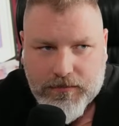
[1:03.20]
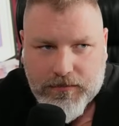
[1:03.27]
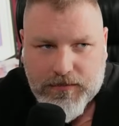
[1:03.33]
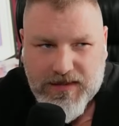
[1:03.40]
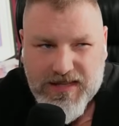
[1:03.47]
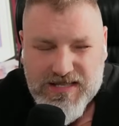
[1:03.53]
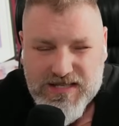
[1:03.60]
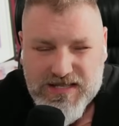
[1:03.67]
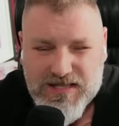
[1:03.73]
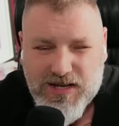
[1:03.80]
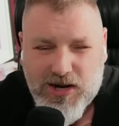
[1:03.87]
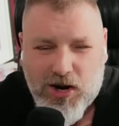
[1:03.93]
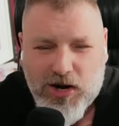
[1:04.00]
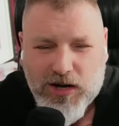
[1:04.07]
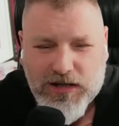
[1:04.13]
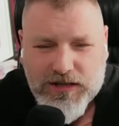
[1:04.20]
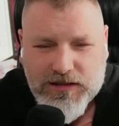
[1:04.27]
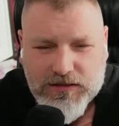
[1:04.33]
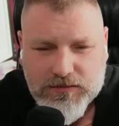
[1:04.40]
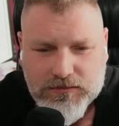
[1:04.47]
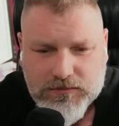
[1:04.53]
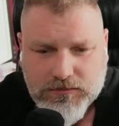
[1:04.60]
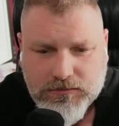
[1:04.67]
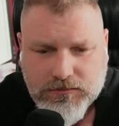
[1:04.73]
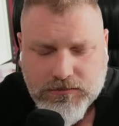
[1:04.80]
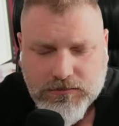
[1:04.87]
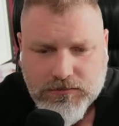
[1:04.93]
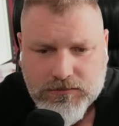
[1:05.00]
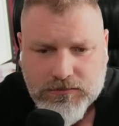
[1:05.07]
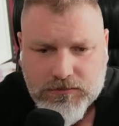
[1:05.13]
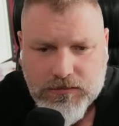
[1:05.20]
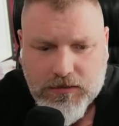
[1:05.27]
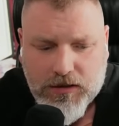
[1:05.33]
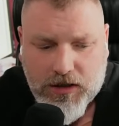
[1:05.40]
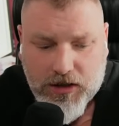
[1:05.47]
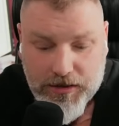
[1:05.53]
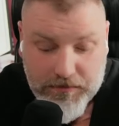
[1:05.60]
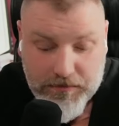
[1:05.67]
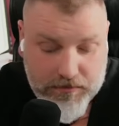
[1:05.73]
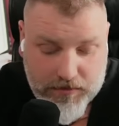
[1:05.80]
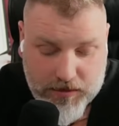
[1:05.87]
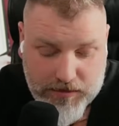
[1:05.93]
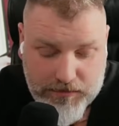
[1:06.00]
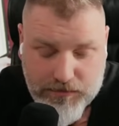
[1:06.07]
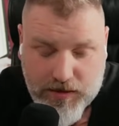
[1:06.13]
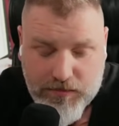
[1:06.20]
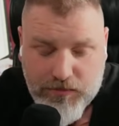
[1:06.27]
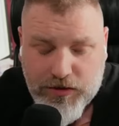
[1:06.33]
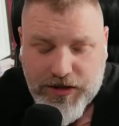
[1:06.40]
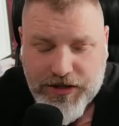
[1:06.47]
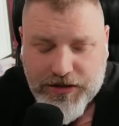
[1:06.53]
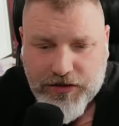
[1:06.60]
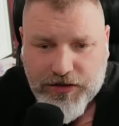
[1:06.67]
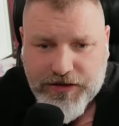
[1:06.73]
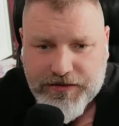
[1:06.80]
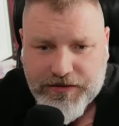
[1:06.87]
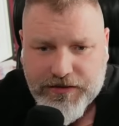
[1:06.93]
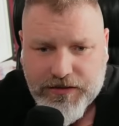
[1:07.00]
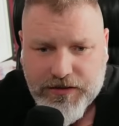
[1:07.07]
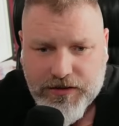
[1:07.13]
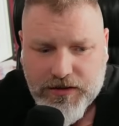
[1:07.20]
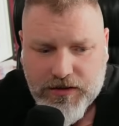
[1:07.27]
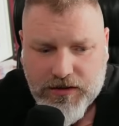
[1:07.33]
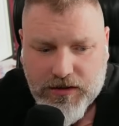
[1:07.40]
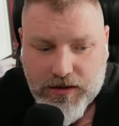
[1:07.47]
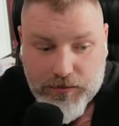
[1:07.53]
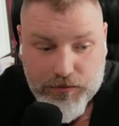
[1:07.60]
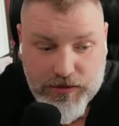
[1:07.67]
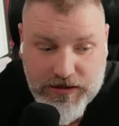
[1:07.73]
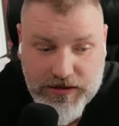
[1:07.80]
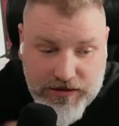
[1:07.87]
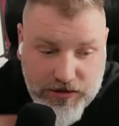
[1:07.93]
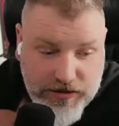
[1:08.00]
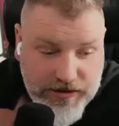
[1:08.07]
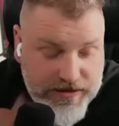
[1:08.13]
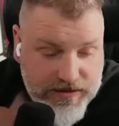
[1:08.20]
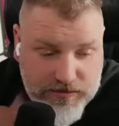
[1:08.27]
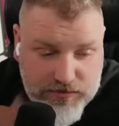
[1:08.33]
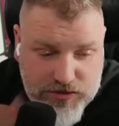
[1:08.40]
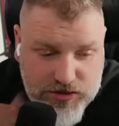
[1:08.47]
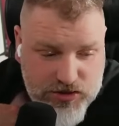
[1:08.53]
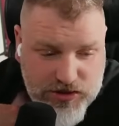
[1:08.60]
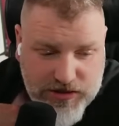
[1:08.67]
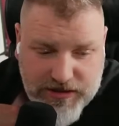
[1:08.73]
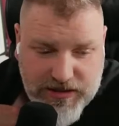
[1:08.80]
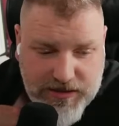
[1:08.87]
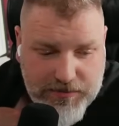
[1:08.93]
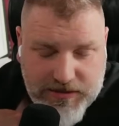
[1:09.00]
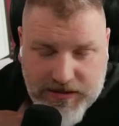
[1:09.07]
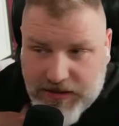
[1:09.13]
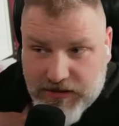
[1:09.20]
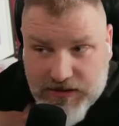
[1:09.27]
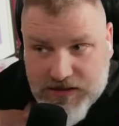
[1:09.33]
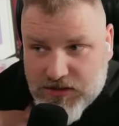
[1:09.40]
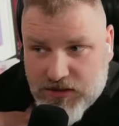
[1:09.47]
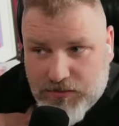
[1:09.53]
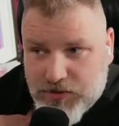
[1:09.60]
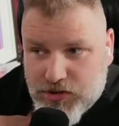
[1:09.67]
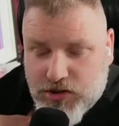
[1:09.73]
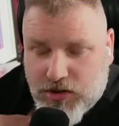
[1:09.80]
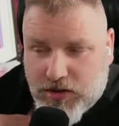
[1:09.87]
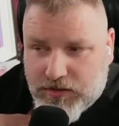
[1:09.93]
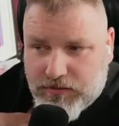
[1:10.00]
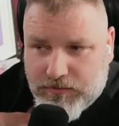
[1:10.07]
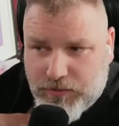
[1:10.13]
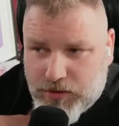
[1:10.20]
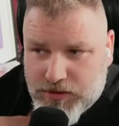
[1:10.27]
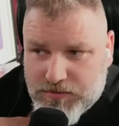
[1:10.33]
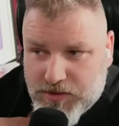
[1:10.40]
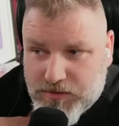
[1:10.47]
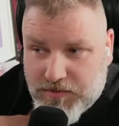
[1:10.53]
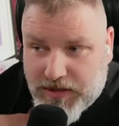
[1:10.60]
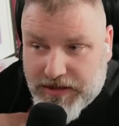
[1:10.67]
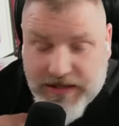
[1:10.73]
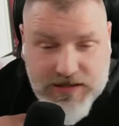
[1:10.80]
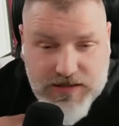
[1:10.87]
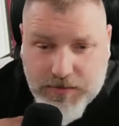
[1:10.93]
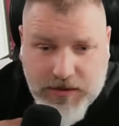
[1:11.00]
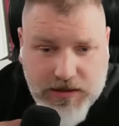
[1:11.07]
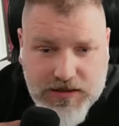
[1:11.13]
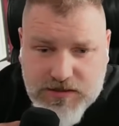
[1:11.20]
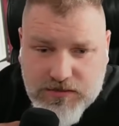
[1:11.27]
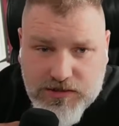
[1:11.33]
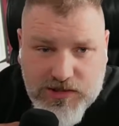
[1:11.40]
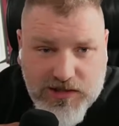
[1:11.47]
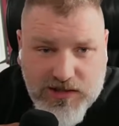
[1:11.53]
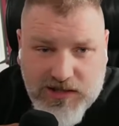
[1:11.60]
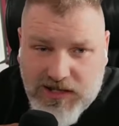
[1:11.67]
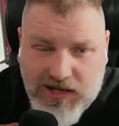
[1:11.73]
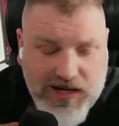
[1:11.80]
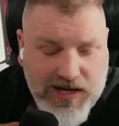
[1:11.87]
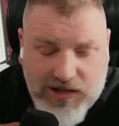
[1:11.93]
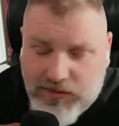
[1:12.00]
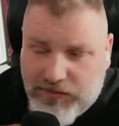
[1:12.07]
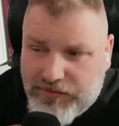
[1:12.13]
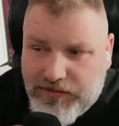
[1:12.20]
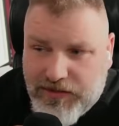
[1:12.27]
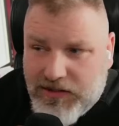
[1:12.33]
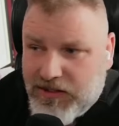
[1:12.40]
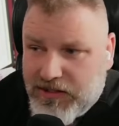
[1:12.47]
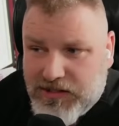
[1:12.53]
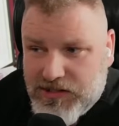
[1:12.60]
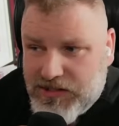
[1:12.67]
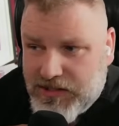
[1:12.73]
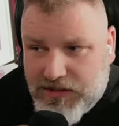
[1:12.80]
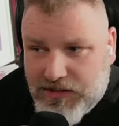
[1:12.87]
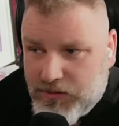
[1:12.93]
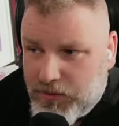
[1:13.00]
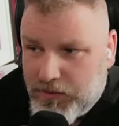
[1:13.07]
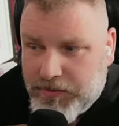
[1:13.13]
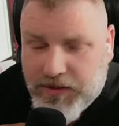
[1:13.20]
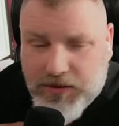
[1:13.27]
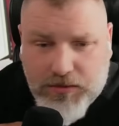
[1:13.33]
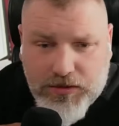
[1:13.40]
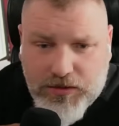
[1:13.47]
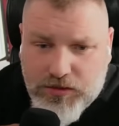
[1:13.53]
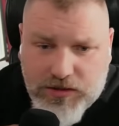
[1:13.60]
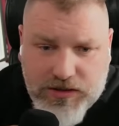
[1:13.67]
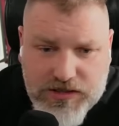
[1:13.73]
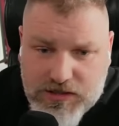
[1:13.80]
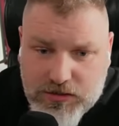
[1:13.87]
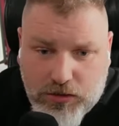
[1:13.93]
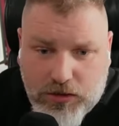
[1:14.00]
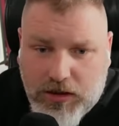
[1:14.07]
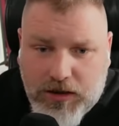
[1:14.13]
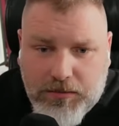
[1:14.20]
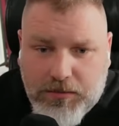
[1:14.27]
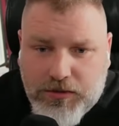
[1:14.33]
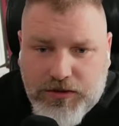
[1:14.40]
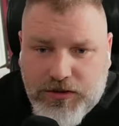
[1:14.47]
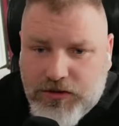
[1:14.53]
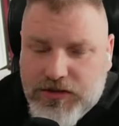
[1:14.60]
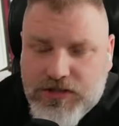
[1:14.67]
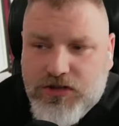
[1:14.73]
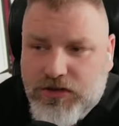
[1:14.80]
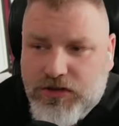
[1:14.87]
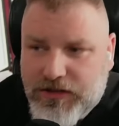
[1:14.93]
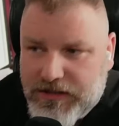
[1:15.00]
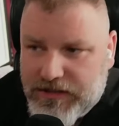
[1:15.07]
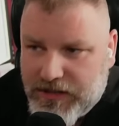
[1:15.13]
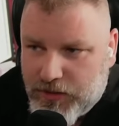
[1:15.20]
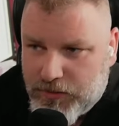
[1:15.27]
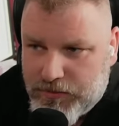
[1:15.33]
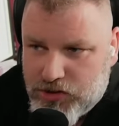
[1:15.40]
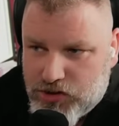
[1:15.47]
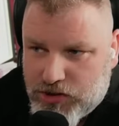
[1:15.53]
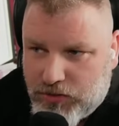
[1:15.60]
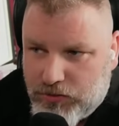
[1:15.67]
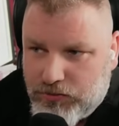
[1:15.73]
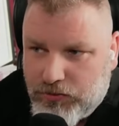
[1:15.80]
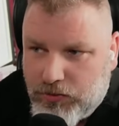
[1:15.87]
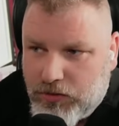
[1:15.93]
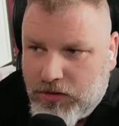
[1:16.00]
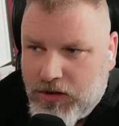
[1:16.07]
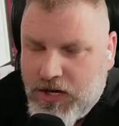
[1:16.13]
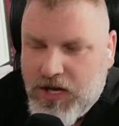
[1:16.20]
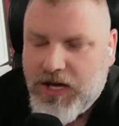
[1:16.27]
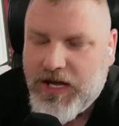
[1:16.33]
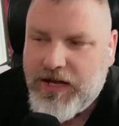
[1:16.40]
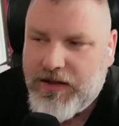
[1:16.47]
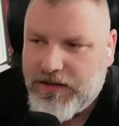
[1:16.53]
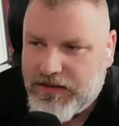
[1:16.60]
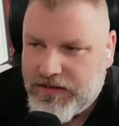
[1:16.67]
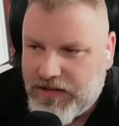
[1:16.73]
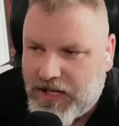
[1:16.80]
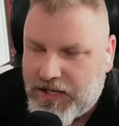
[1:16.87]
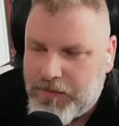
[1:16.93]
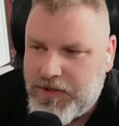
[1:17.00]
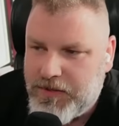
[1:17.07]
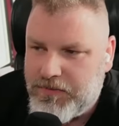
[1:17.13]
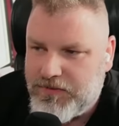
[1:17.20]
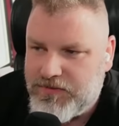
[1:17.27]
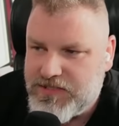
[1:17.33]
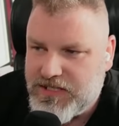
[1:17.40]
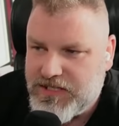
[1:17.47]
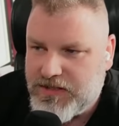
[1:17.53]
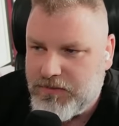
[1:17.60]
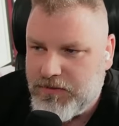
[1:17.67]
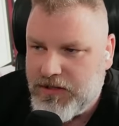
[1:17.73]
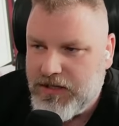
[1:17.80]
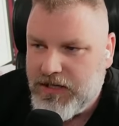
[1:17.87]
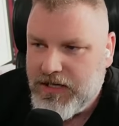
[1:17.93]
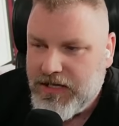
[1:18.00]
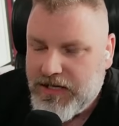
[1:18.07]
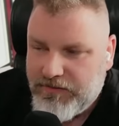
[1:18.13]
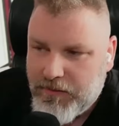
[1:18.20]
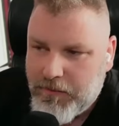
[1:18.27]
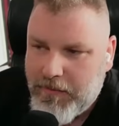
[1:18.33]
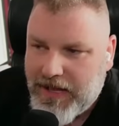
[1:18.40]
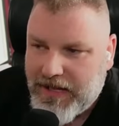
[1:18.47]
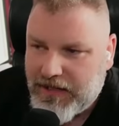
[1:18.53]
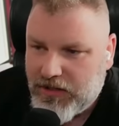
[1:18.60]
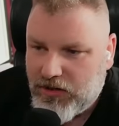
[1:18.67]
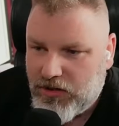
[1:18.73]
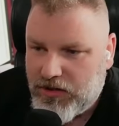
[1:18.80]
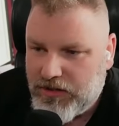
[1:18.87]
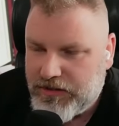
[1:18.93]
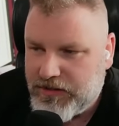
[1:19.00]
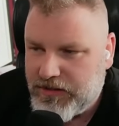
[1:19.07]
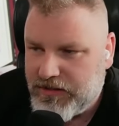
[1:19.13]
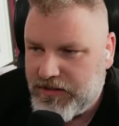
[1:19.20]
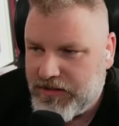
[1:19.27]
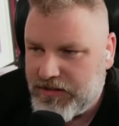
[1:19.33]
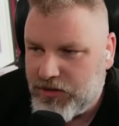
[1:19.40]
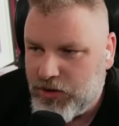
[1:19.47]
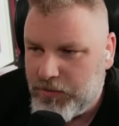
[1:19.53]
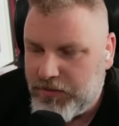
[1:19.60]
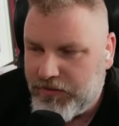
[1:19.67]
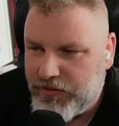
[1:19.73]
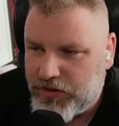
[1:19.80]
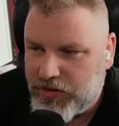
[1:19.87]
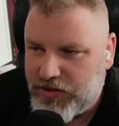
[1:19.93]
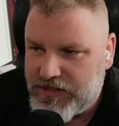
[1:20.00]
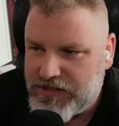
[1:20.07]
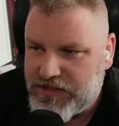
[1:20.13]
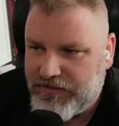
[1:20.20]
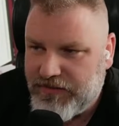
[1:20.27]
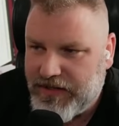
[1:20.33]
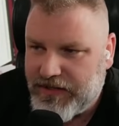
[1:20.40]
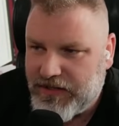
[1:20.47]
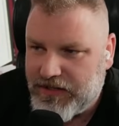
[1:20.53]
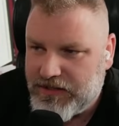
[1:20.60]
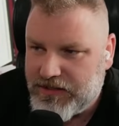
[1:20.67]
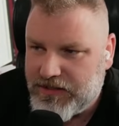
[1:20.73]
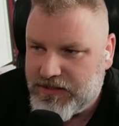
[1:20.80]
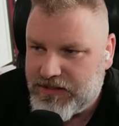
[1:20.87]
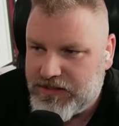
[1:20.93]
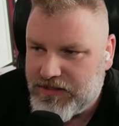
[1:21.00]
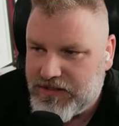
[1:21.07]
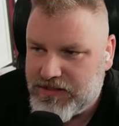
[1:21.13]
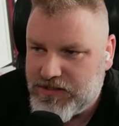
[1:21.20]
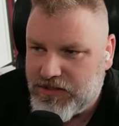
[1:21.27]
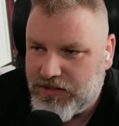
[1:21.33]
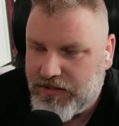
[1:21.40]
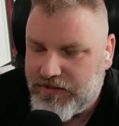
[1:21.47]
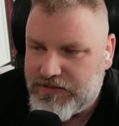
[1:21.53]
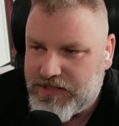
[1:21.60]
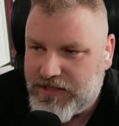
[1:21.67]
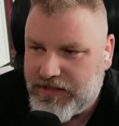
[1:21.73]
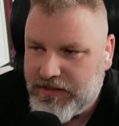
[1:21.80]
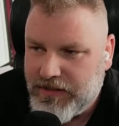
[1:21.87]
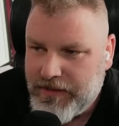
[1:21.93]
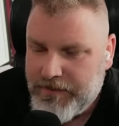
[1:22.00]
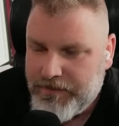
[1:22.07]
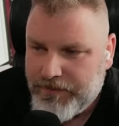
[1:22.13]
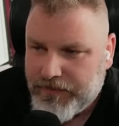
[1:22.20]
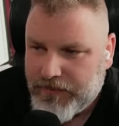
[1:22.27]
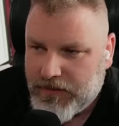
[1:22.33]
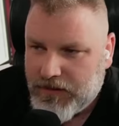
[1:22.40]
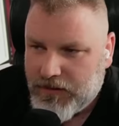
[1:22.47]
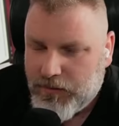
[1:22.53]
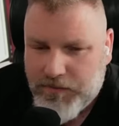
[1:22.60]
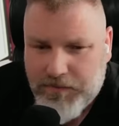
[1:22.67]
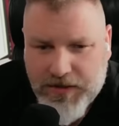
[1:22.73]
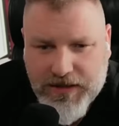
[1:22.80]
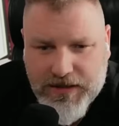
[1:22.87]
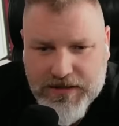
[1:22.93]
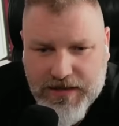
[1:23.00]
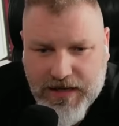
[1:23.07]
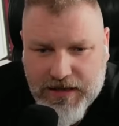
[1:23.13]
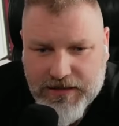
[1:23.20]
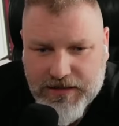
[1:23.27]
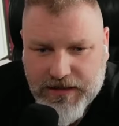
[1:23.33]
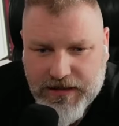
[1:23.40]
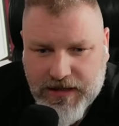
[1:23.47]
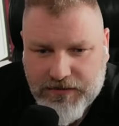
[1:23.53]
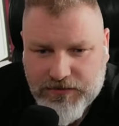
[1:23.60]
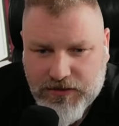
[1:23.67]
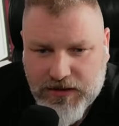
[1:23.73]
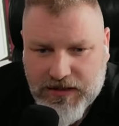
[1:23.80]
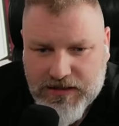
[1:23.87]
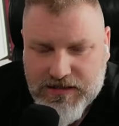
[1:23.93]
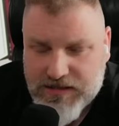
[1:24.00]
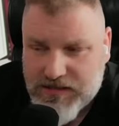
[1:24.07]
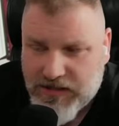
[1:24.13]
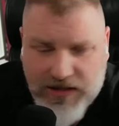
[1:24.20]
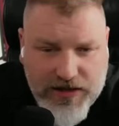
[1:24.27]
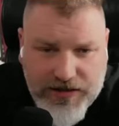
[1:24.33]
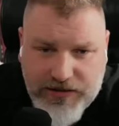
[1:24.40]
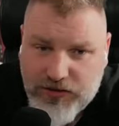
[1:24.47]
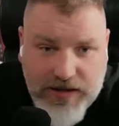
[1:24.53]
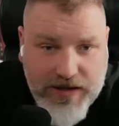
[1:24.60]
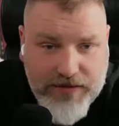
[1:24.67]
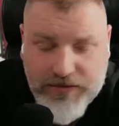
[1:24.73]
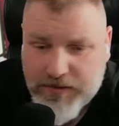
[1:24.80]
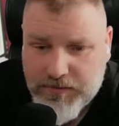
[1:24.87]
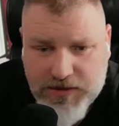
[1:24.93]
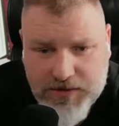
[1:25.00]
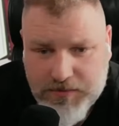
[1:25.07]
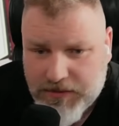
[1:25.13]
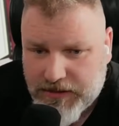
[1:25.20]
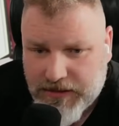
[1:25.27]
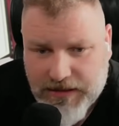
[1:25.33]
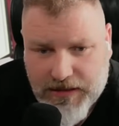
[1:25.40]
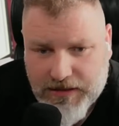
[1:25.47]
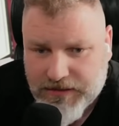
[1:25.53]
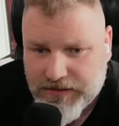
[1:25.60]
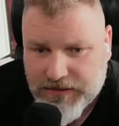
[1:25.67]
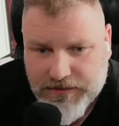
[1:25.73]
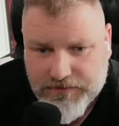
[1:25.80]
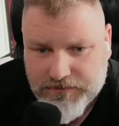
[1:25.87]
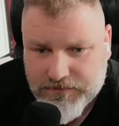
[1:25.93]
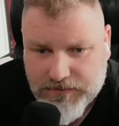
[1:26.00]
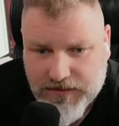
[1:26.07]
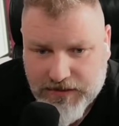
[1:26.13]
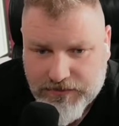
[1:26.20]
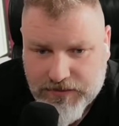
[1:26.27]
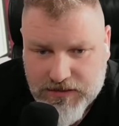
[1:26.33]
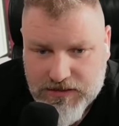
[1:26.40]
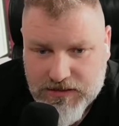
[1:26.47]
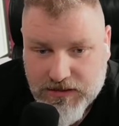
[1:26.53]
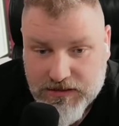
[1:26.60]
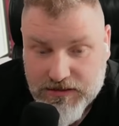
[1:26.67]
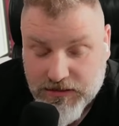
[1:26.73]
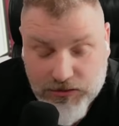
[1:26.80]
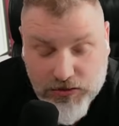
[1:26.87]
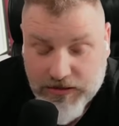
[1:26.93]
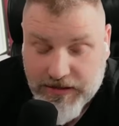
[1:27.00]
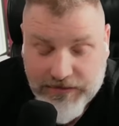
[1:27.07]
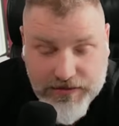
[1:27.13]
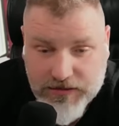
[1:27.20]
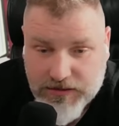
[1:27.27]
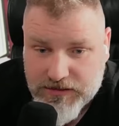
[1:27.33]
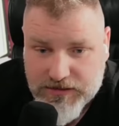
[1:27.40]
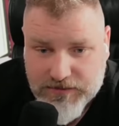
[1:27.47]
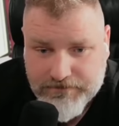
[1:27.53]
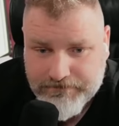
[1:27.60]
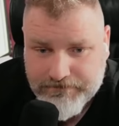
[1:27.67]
This is galling. I'm really annoyed. I'm really annoyed, and I'm just trying to keep it together. This is going to be a short post-match podcast, to be honest with you. I don't feel like I need to do a big one. You guys know all about it. You guys don't need to hear me shout and roar. A lot of people have said to me, even Matt Law and a couple of other guys I've had on this year, they've said, we've been cathartic after losses. I don't have it in me to be cathartic after this loss. I don't have it, guys.